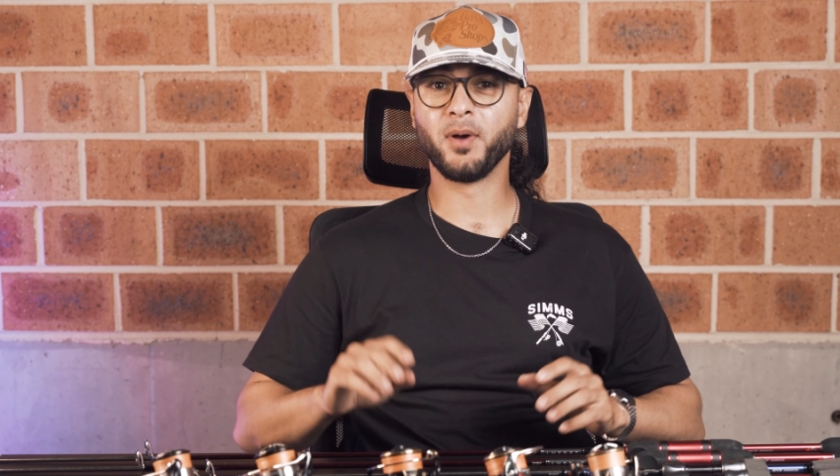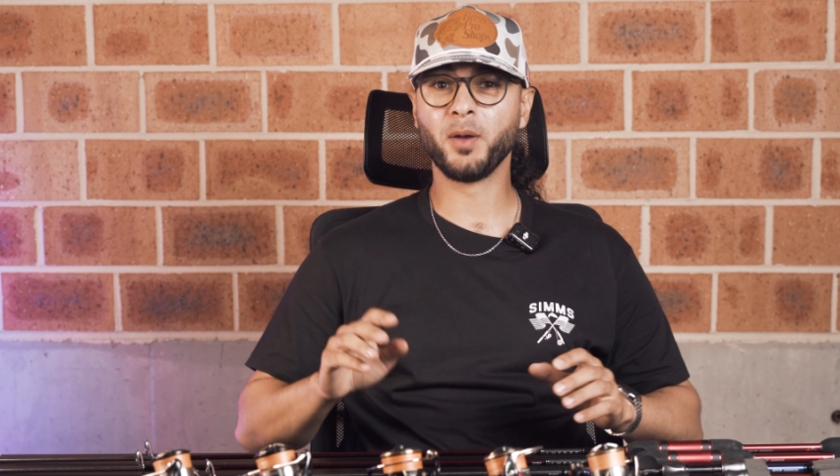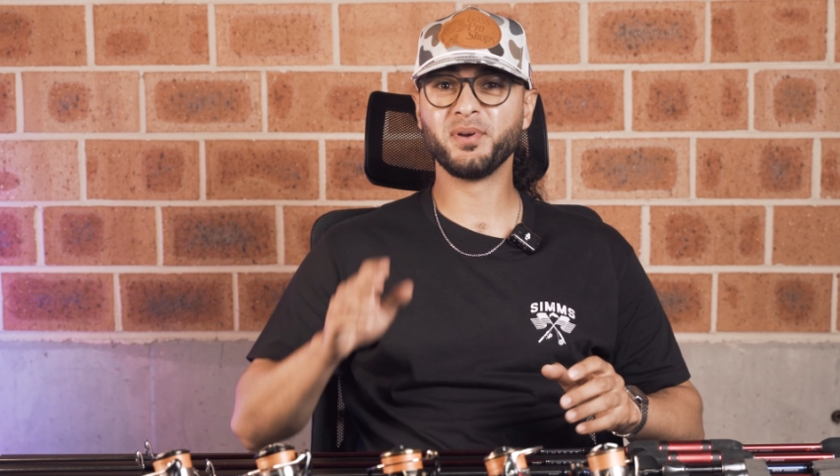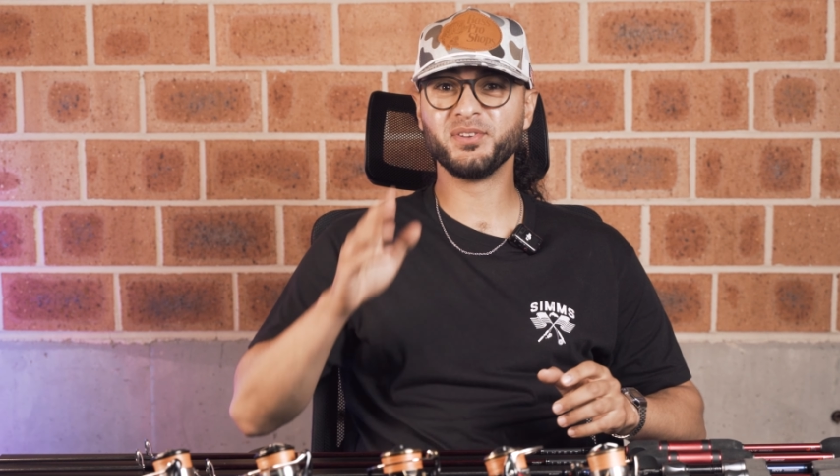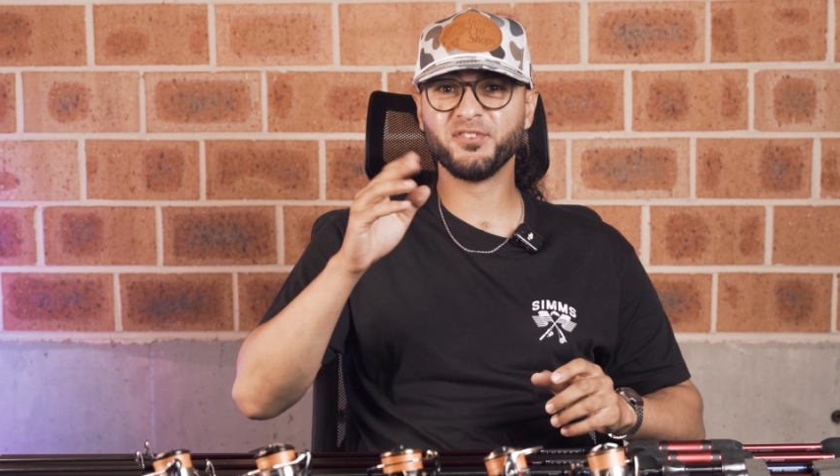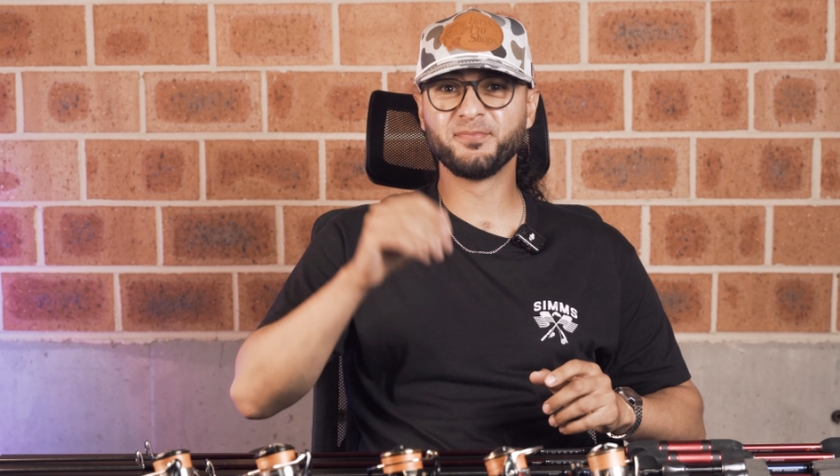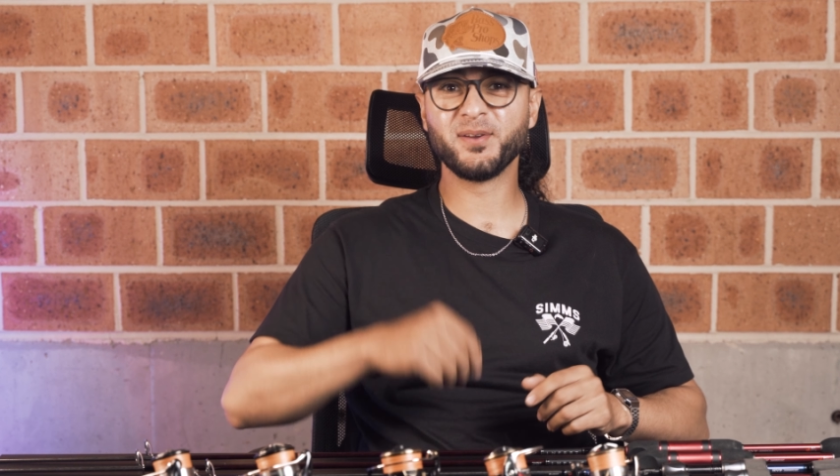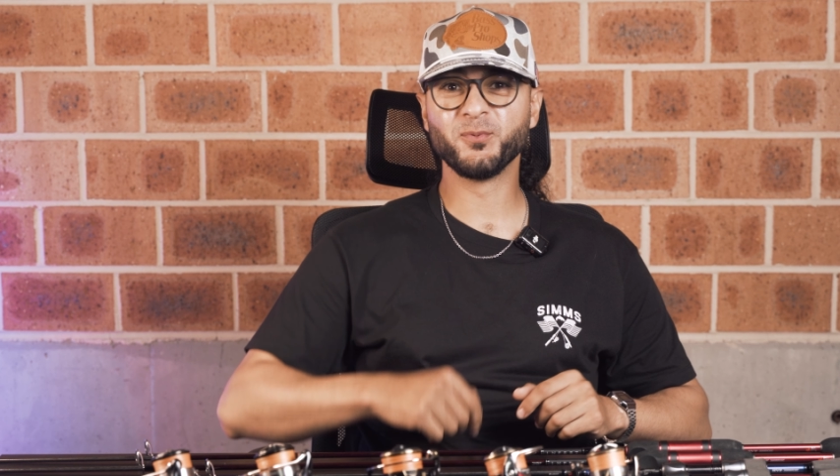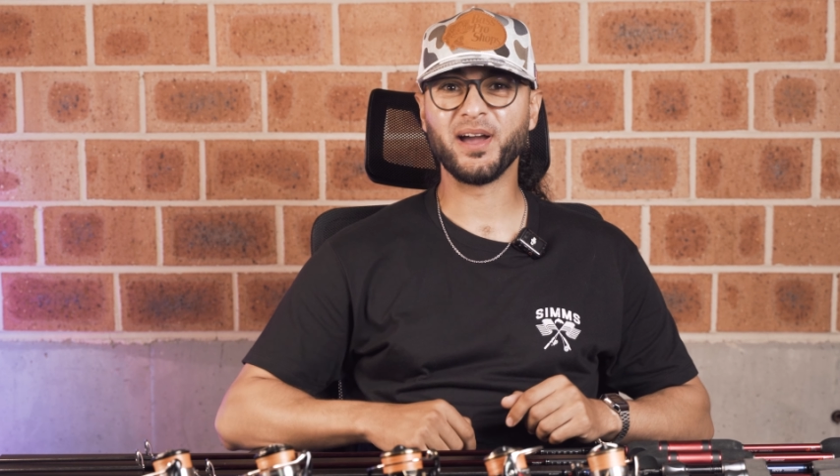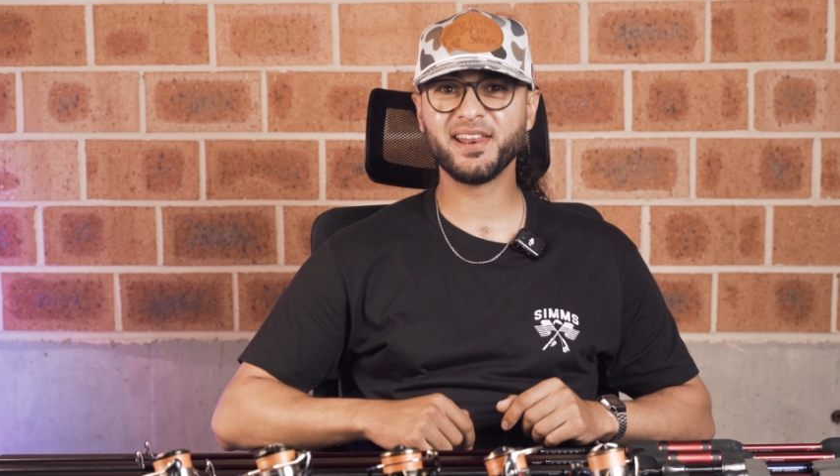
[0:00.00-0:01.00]
moment you've
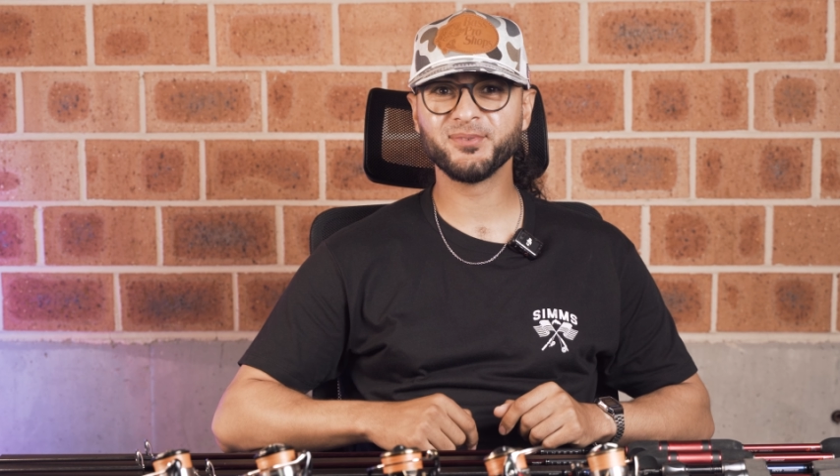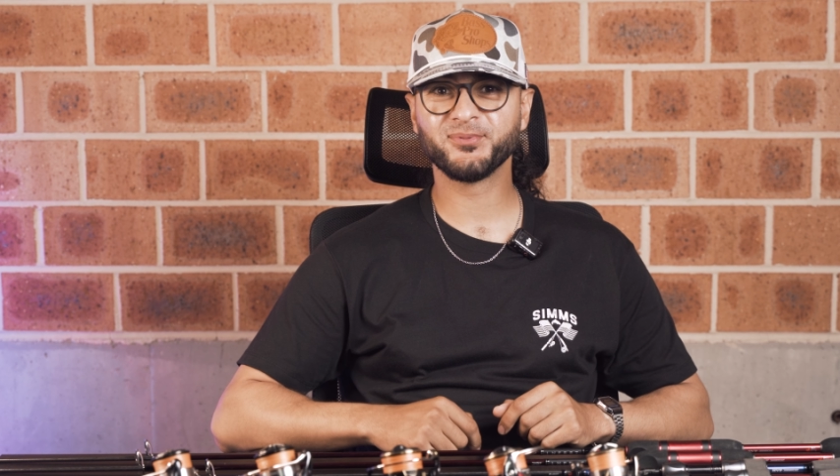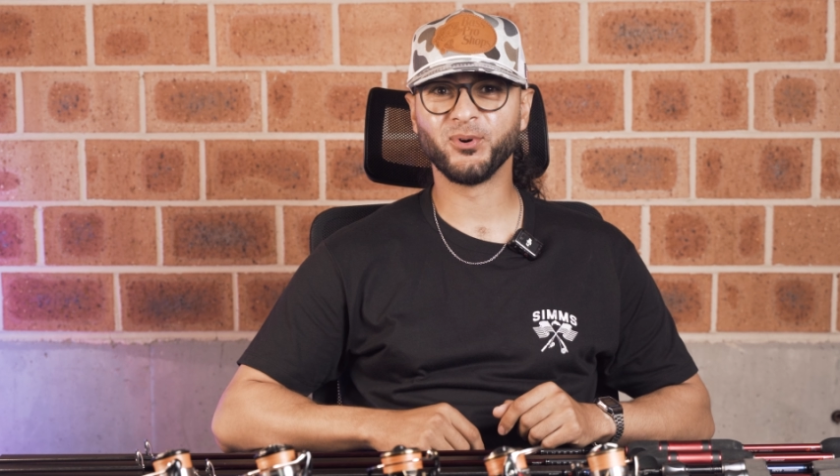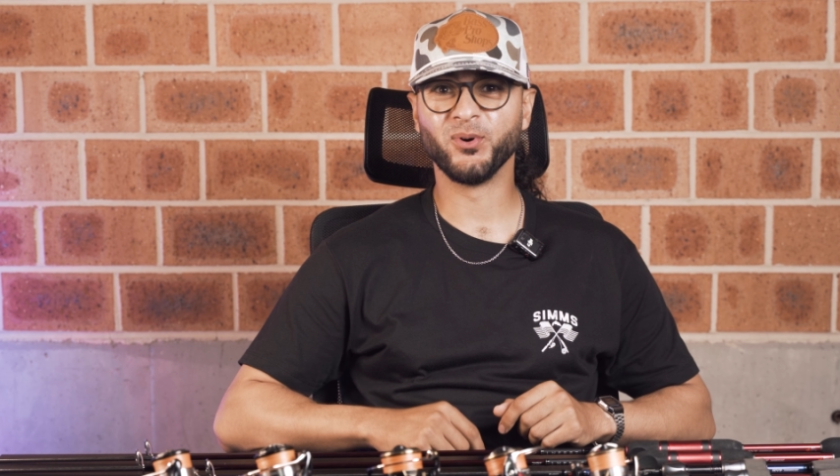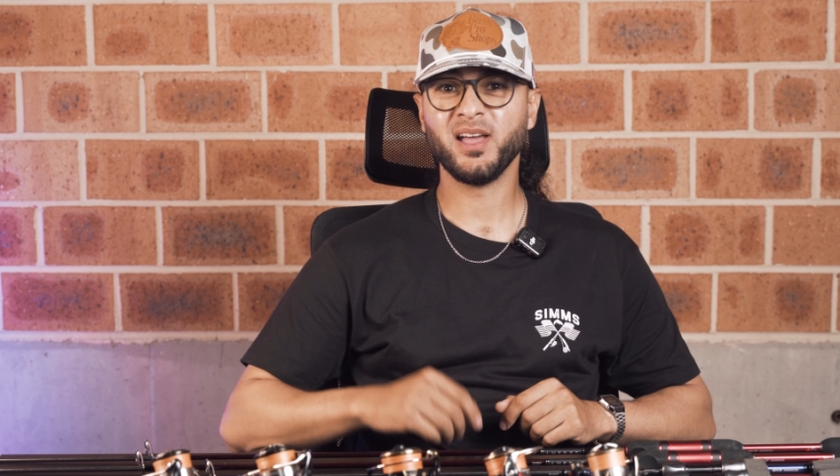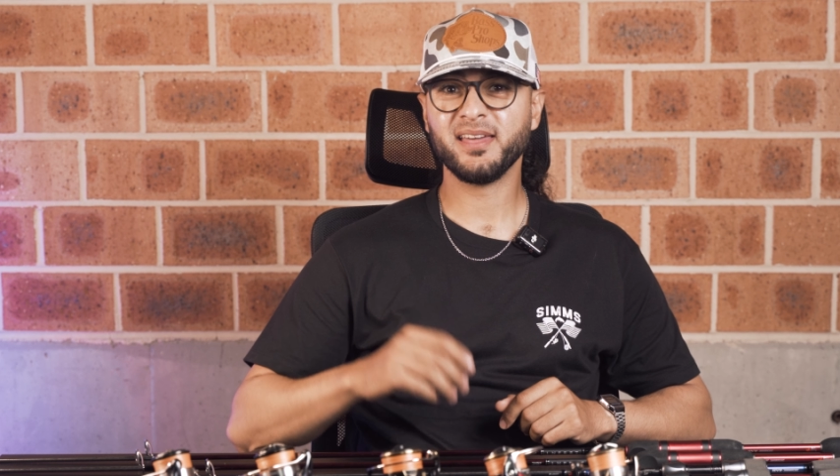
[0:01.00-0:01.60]
been waiting for.